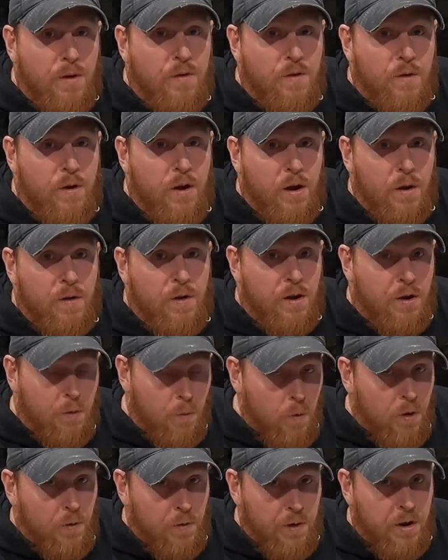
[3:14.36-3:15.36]
pictured here that you
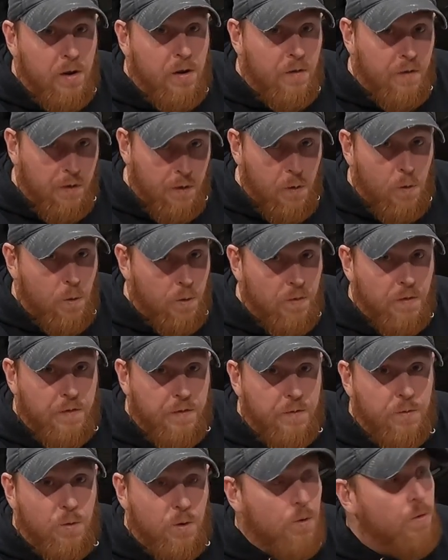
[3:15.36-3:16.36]
will need is a
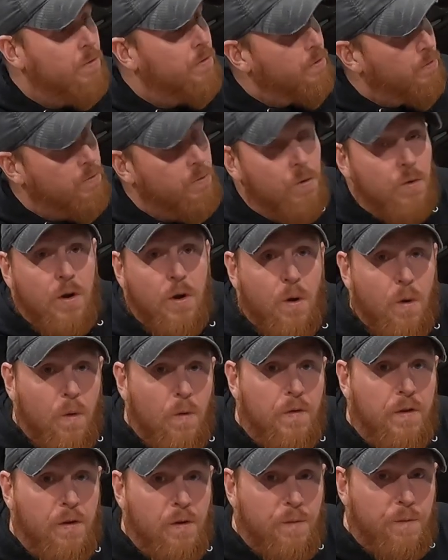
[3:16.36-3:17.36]
cordless drill to drill the
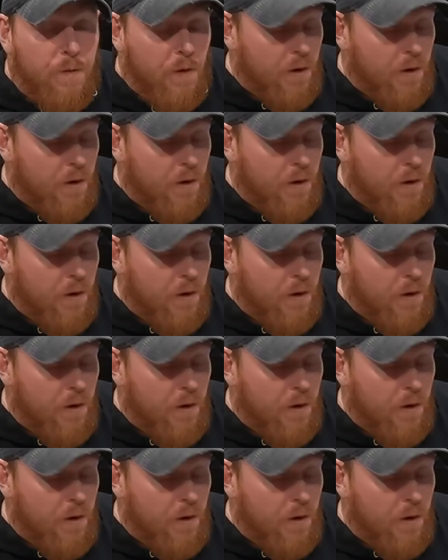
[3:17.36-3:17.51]
holes in the